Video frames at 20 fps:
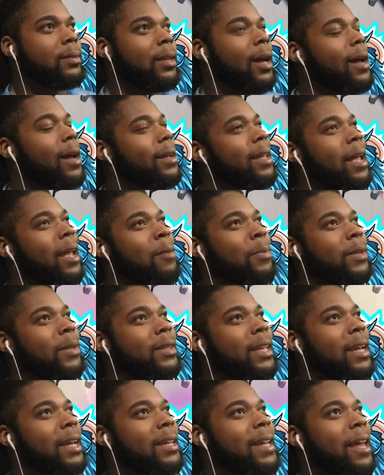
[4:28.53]
I can't
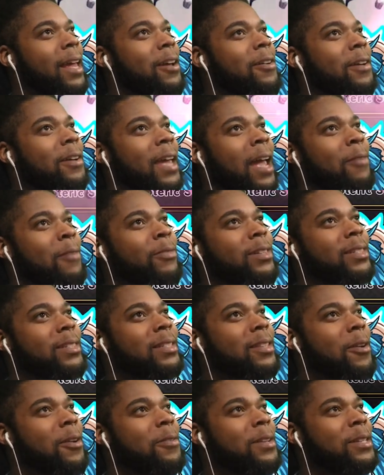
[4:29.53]
believe they done gave us
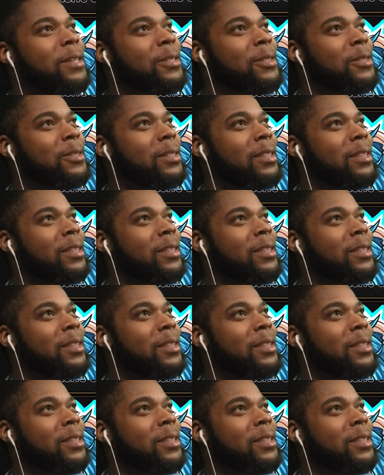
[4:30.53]
30s.